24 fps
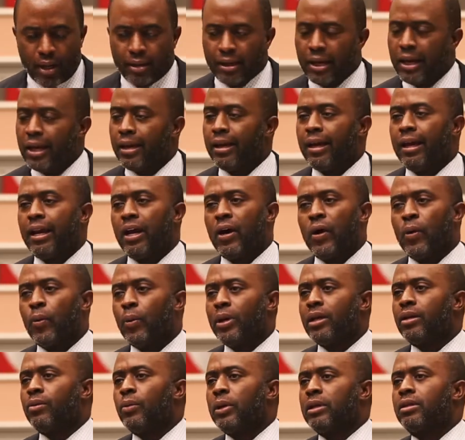
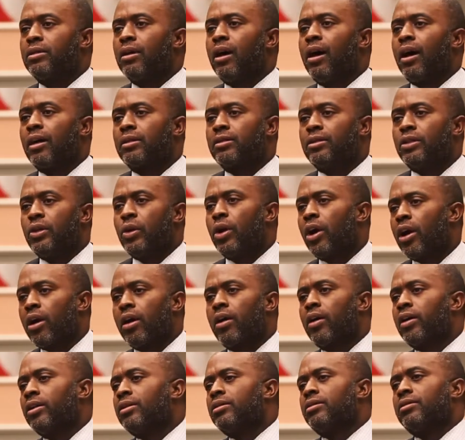We talked. You
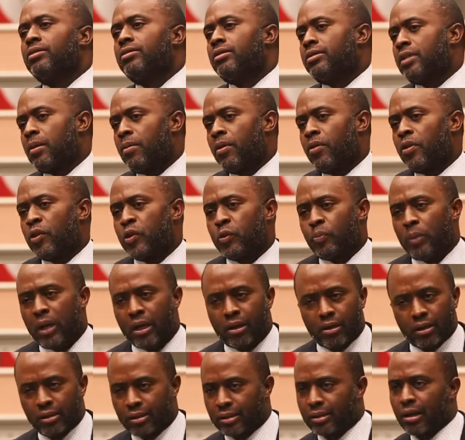heard some of the
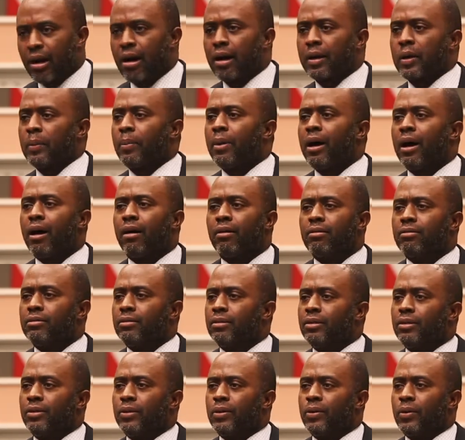speakers talk
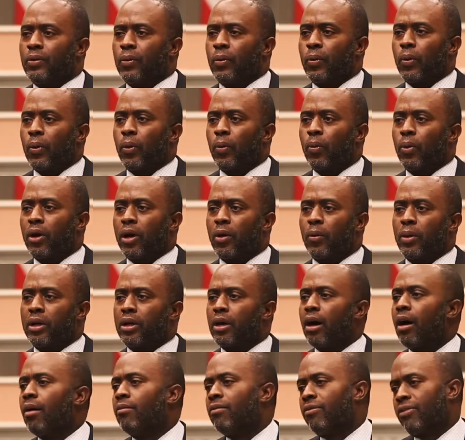about where we
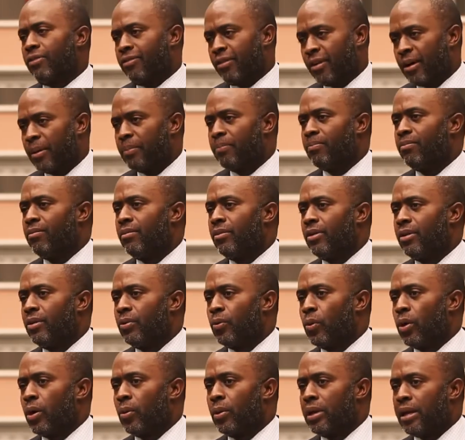come from,
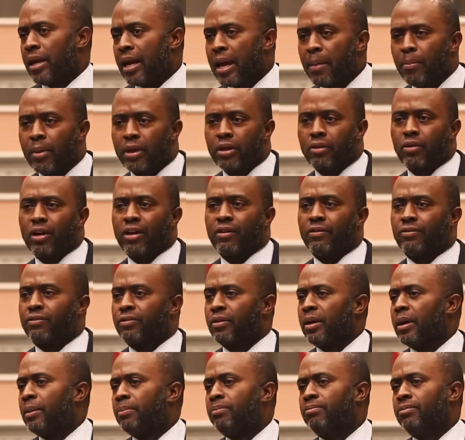where we emigrate
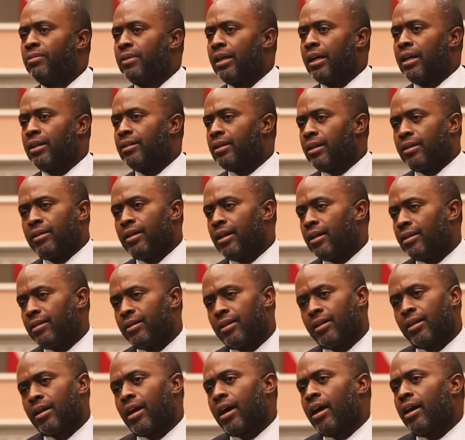from,
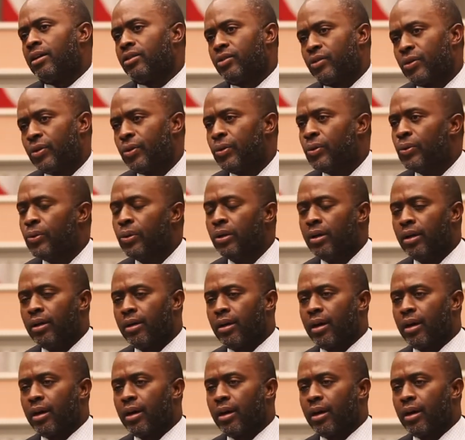and I too,